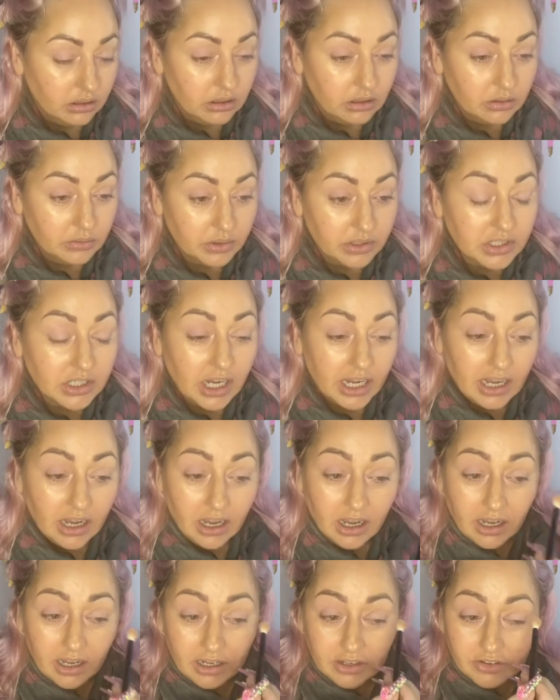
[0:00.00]
which
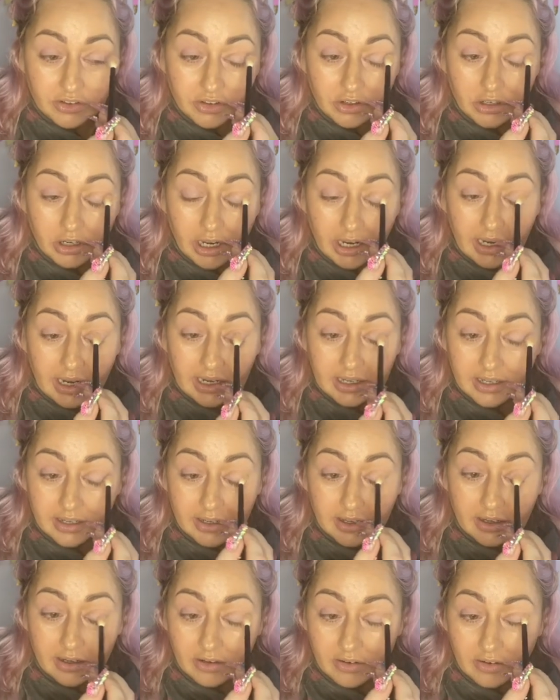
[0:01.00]
I do lilac it
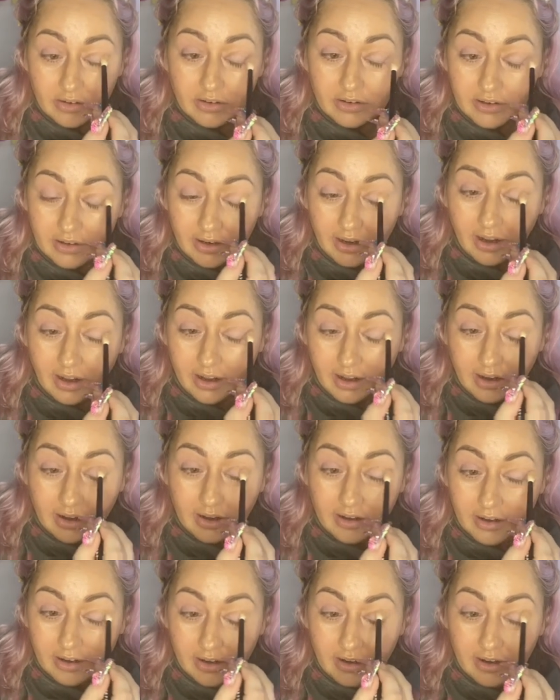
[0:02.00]
a lot. I
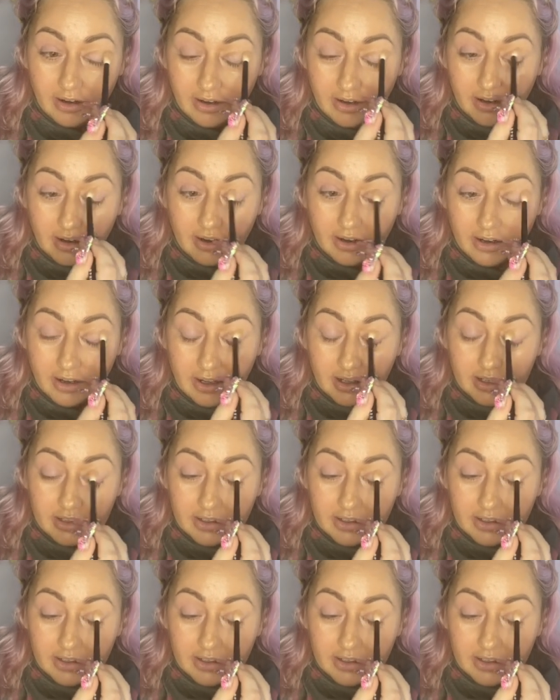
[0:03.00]
think